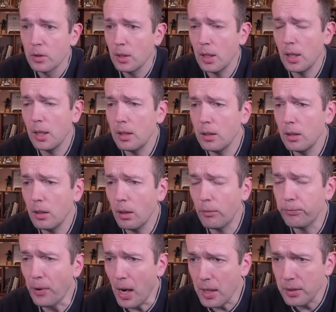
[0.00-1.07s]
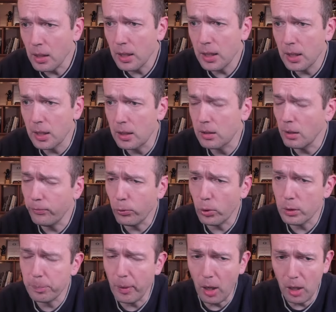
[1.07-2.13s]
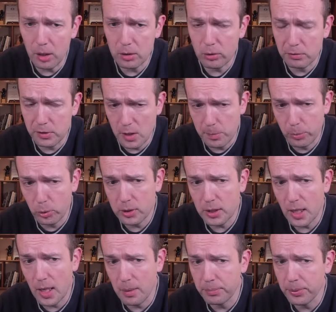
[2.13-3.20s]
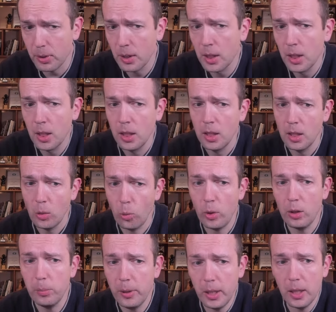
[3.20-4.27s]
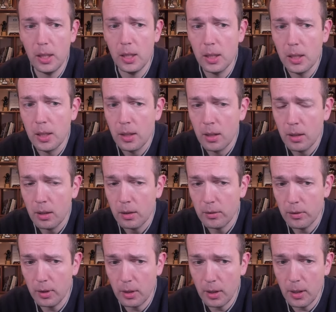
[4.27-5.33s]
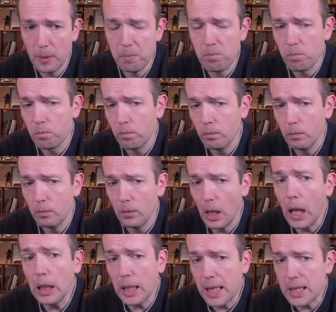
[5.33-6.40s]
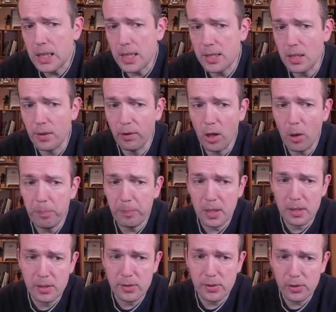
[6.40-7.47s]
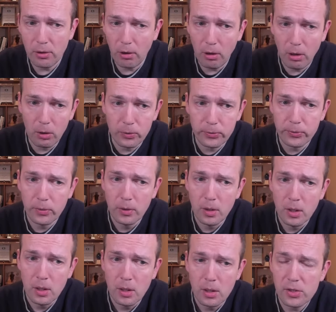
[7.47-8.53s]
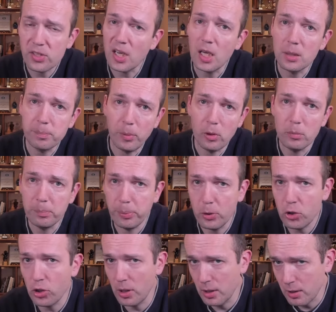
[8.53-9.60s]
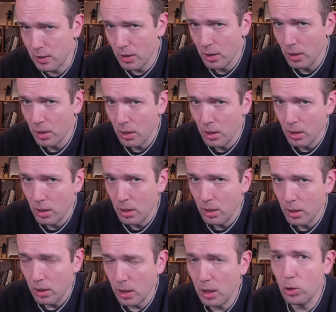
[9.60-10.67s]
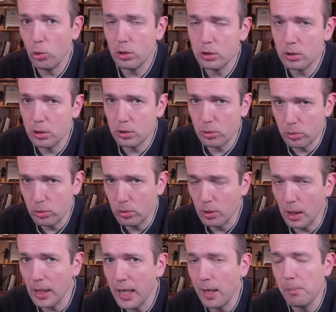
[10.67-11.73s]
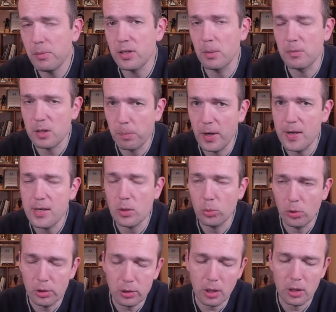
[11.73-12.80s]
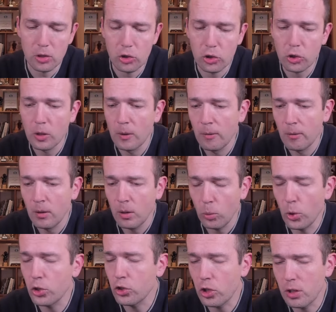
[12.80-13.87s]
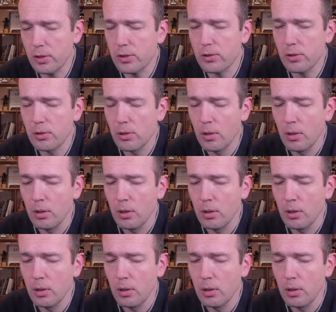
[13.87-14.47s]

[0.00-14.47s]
And finally, the fourth part of this bootcamp will be the latest developments of side pawn pushes in order to claim some space advantage, which is